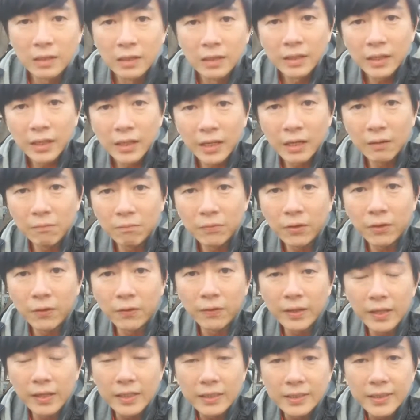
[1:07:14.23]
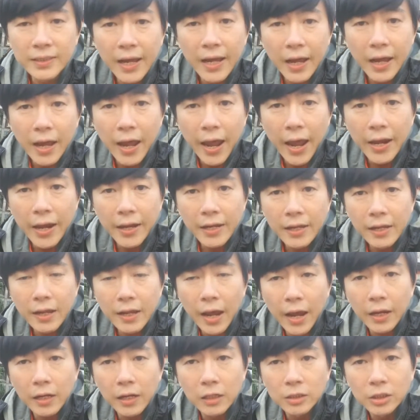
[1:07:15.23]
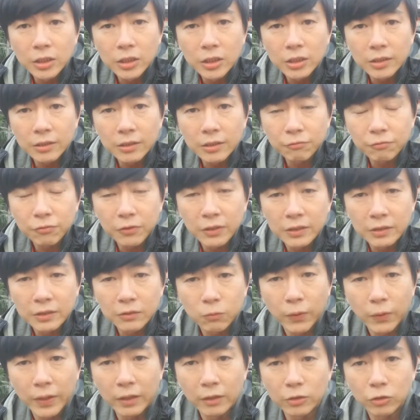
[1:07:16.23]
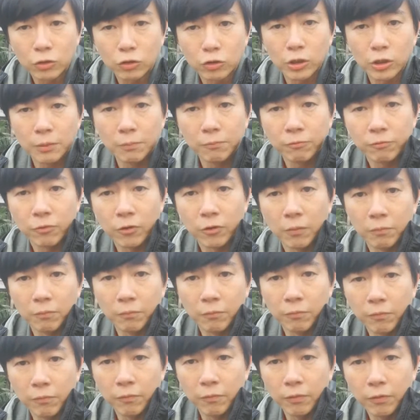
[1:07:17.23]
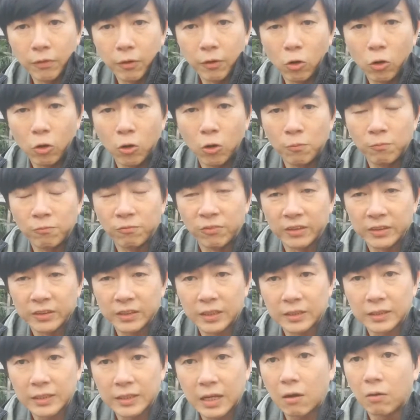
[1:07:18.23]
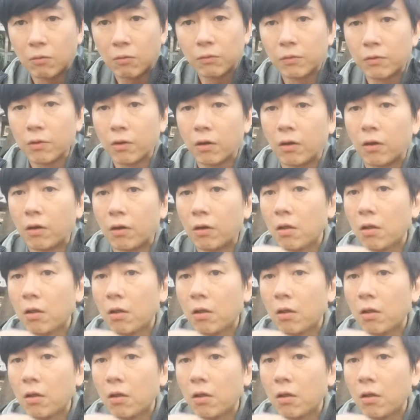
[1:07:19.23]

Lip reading: Kim Teo, is there any energy difference when you stream from home versus outdoor?